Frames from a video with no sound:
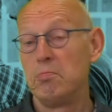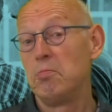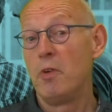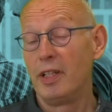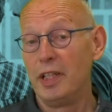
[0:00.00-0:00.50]

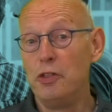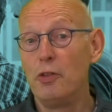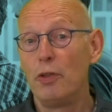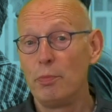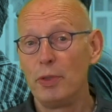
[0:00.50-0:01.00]
well in
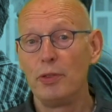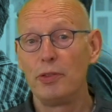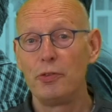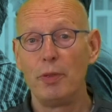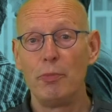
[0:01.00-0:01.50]
Europe but
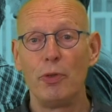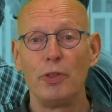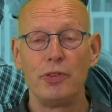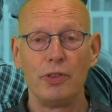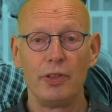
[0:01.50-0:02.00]
also
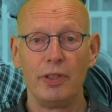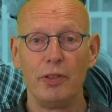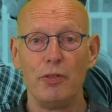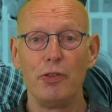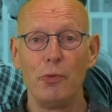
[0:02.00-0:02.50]
abroad
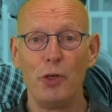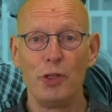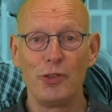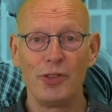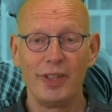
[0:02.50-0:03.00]
over the
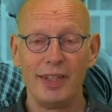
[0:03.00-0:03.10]
world,